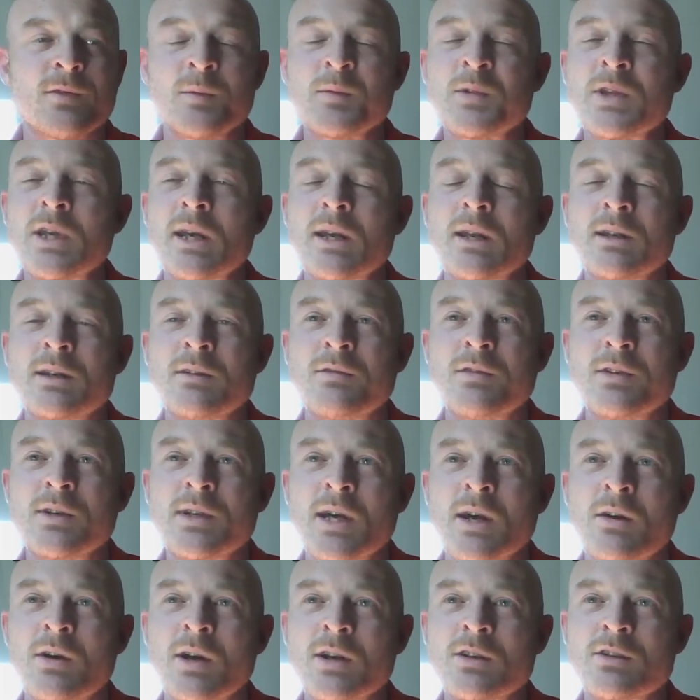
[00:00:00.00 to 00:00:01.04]
taking a different
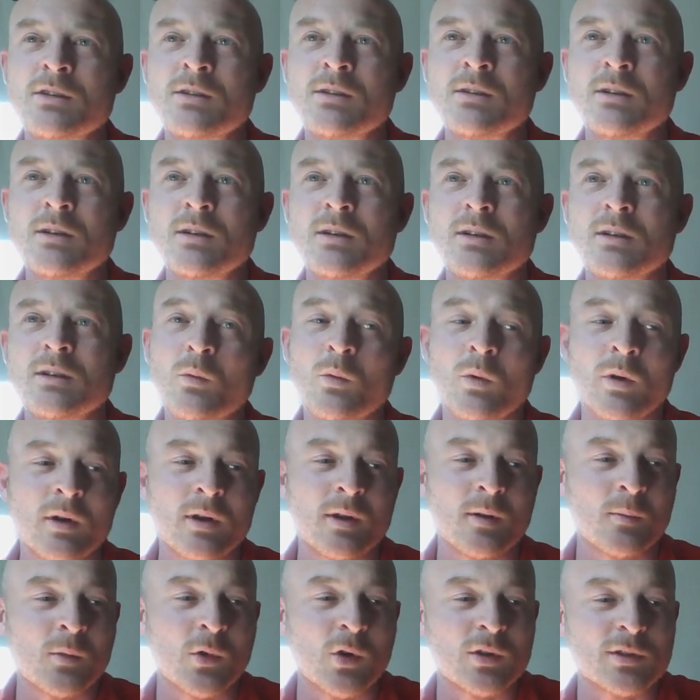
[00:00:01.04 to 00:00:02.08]
direction. One of
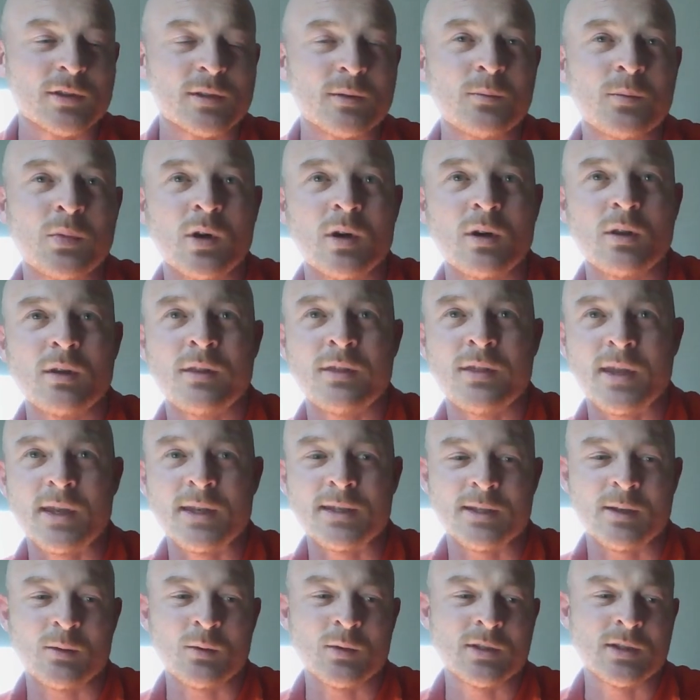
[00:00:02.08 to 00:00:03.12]
the most important
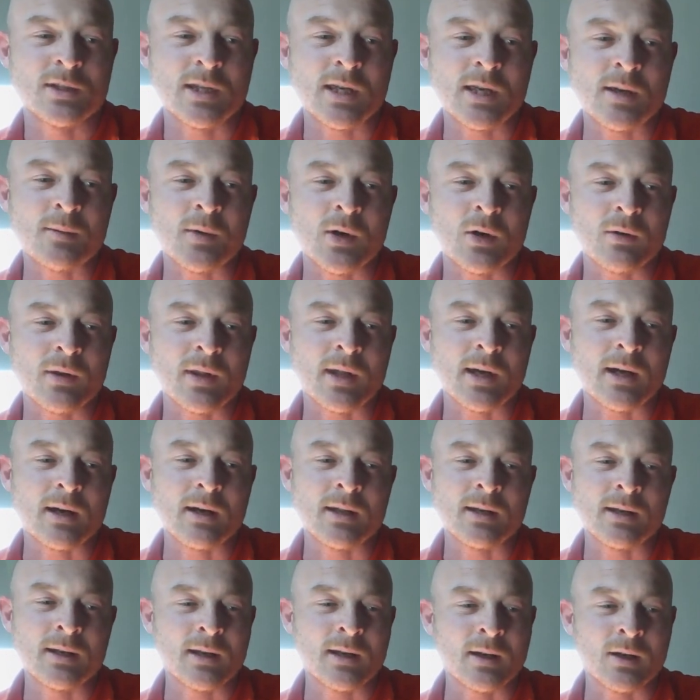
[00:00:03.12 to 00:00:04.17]
things I would say about that,
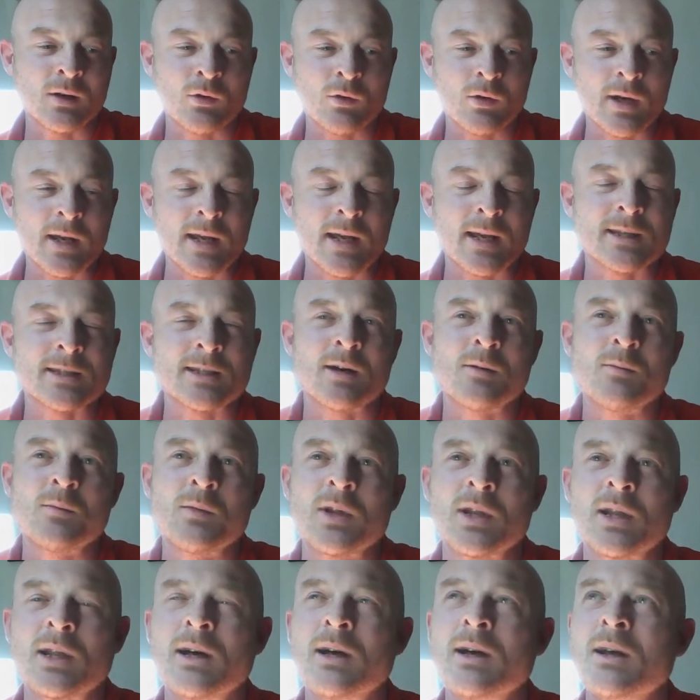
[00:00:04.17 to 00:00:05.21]
and a great
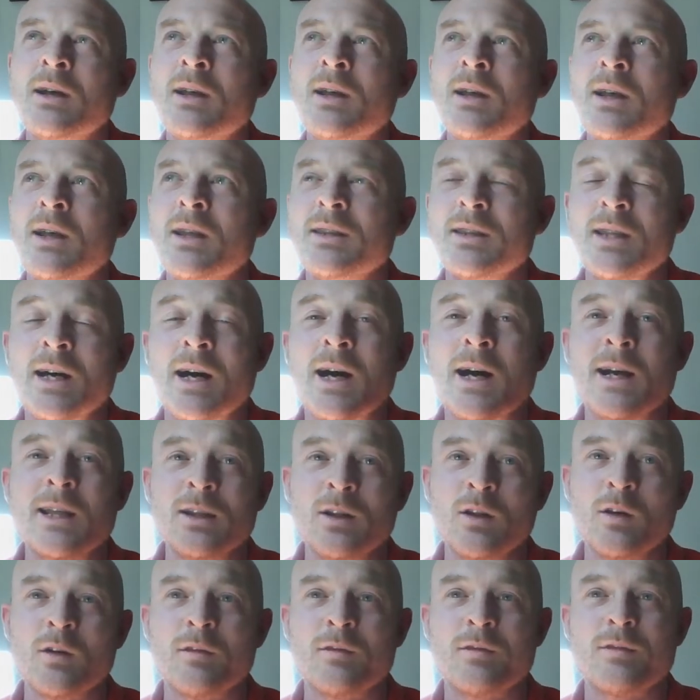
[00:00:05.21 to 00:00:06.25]
example that I
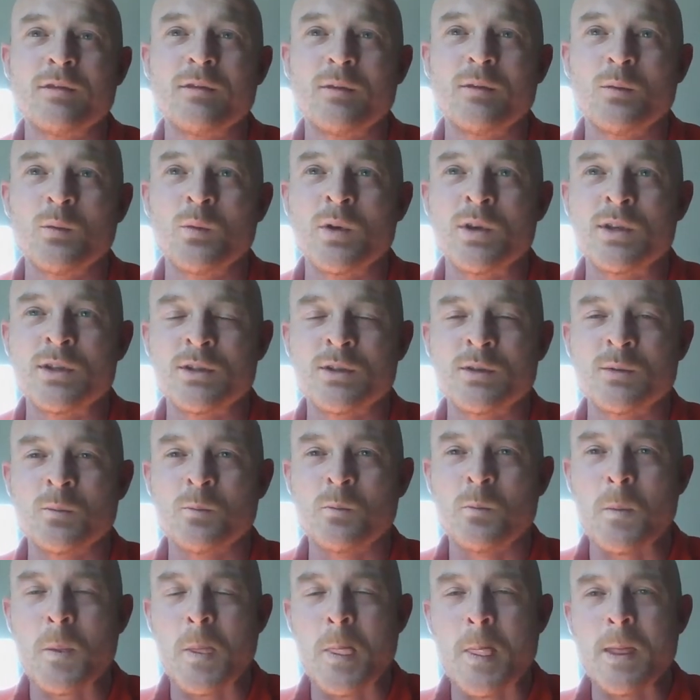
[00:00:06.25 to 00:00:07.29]
love, was
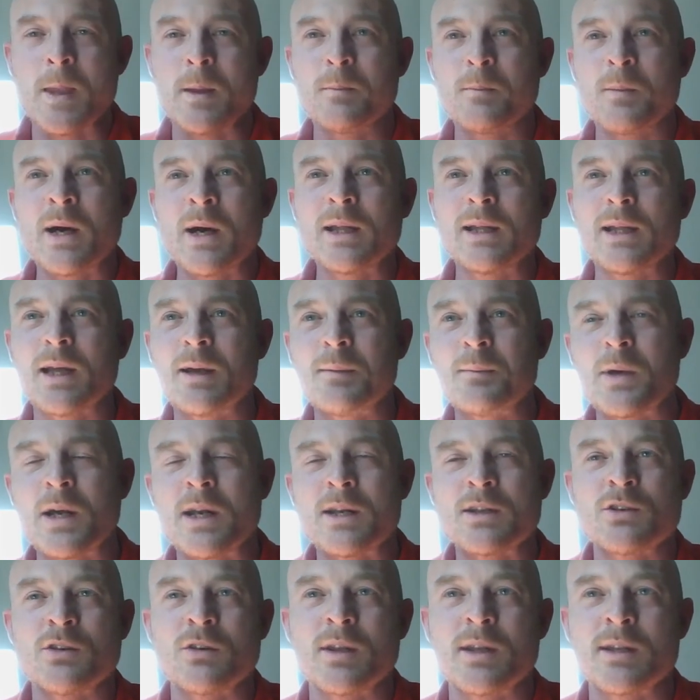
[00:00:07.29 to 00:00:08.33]
my line
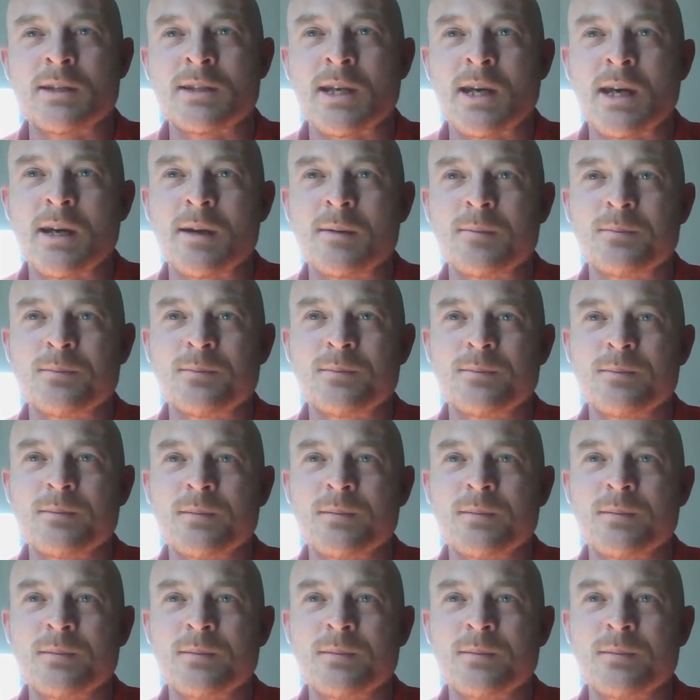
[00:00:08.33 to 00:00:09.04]
manager at the time,